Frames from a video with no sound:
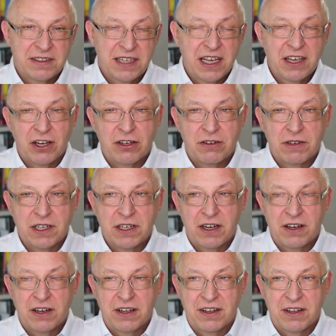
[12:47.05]
take over
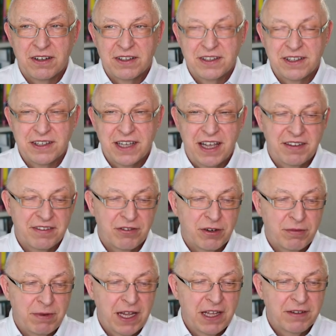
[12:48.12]
as a
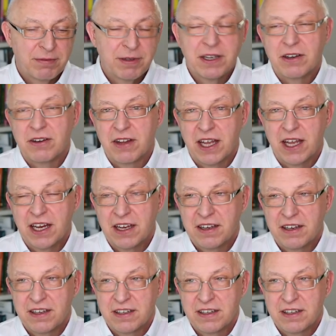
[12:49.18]
replacement, or they